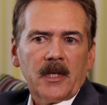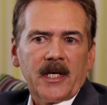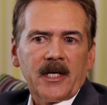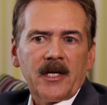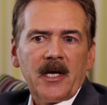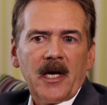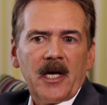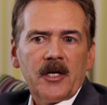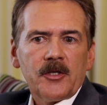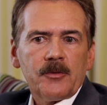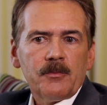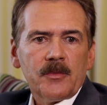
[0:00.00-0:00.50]

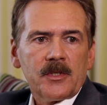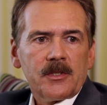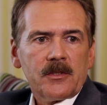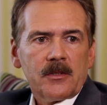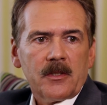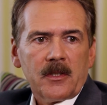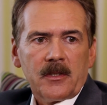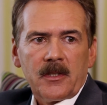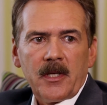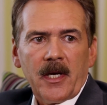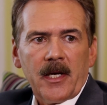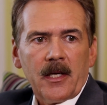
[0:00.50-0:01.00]
engagements
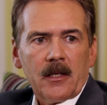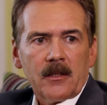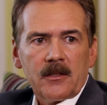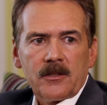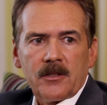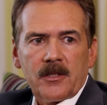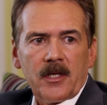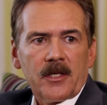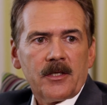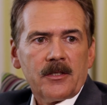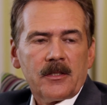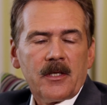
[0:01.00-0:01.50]
that take
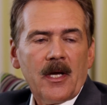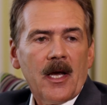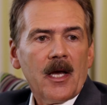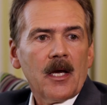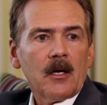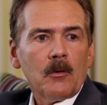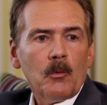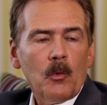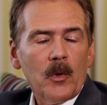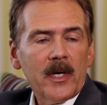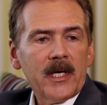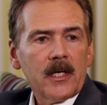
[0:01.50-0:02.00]
6 to
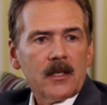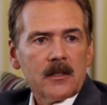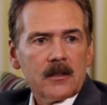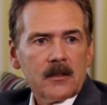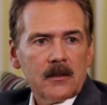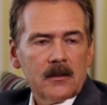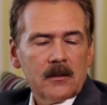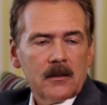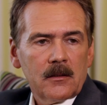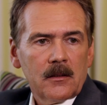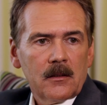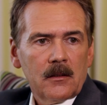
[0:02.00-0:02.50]
8
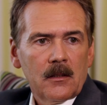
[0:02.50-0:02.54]
weeks